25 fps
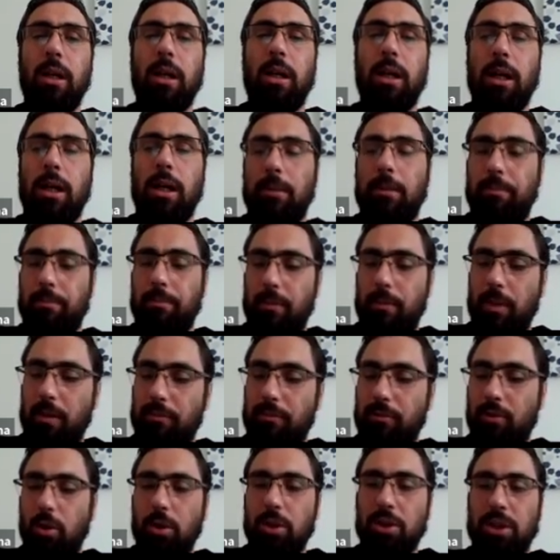
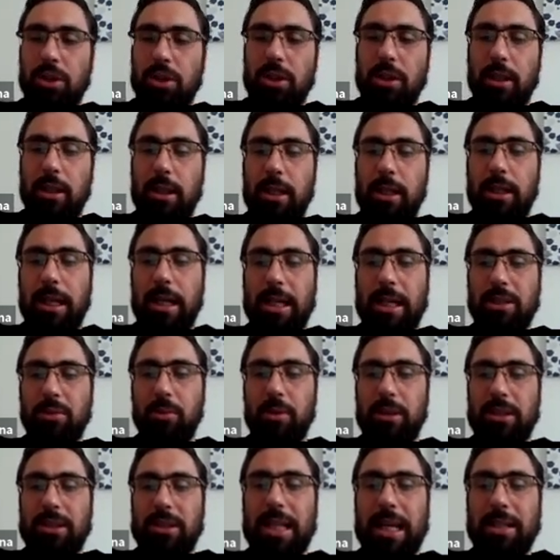Of course, as
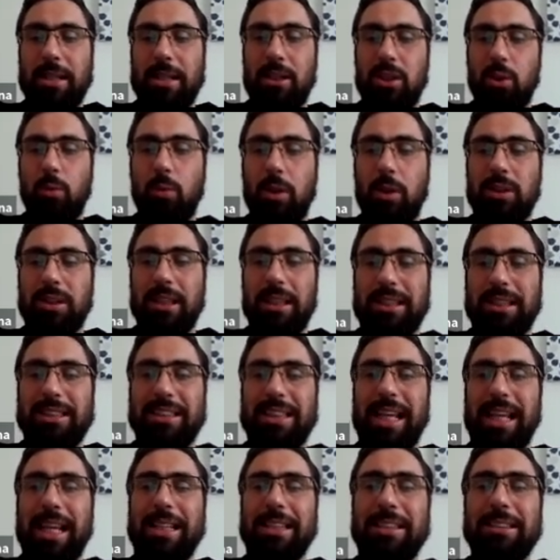we said, to what
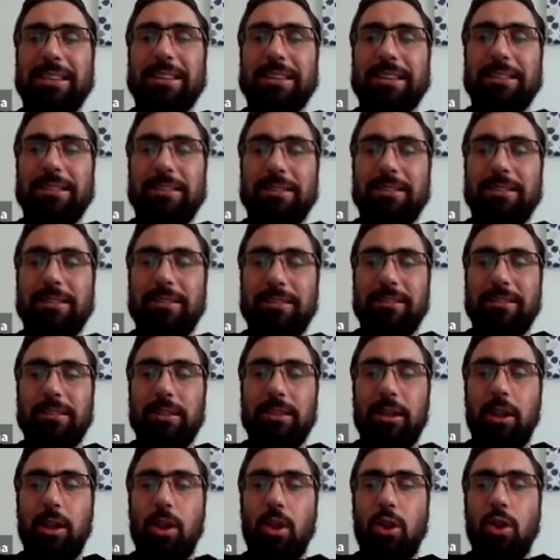extent
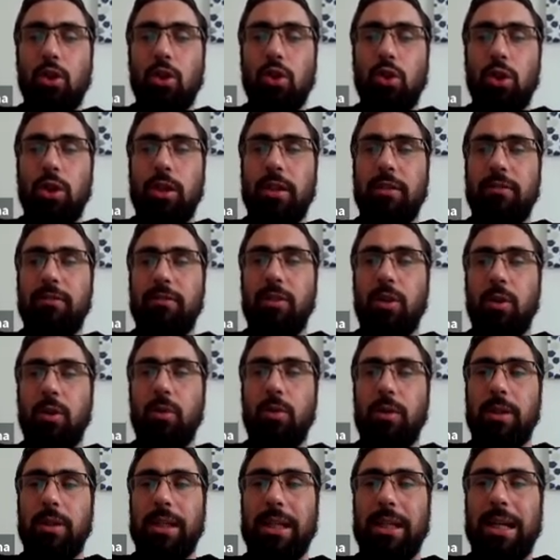should give
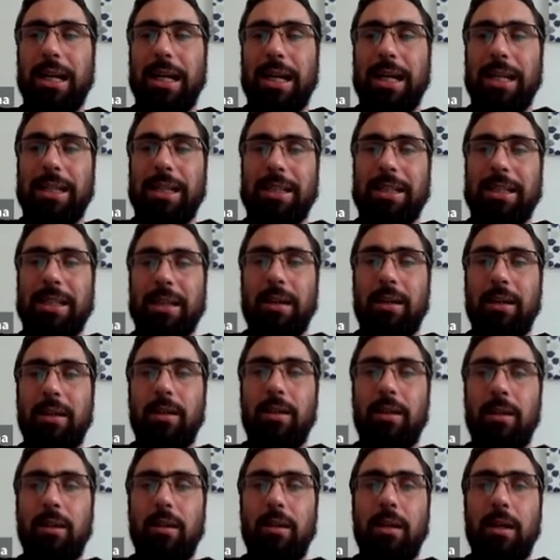you the idea
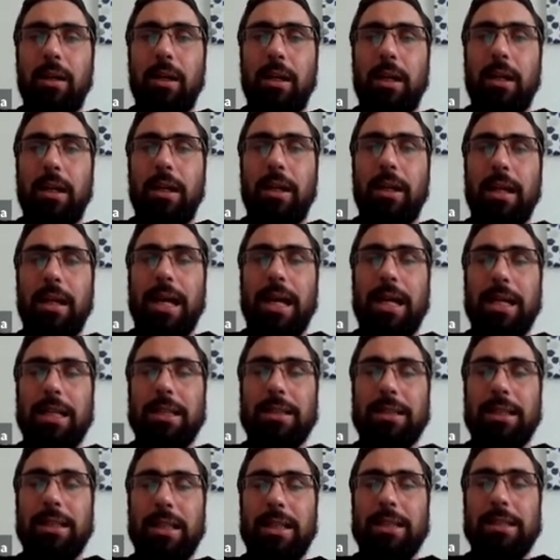
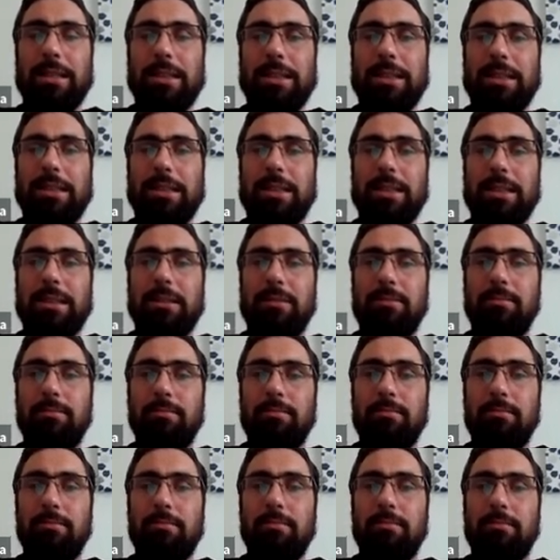that it's,
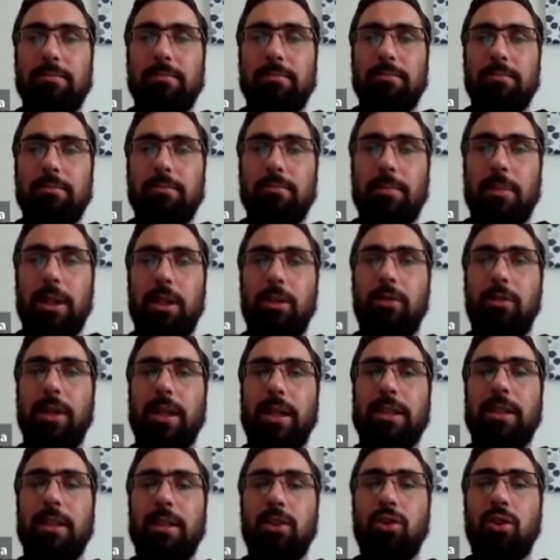can you
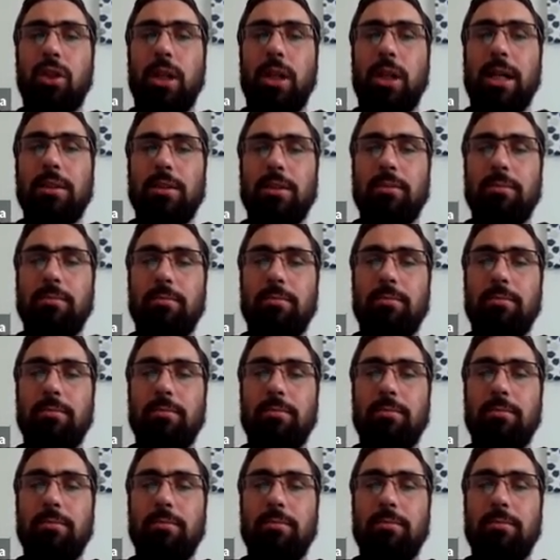write in the chat?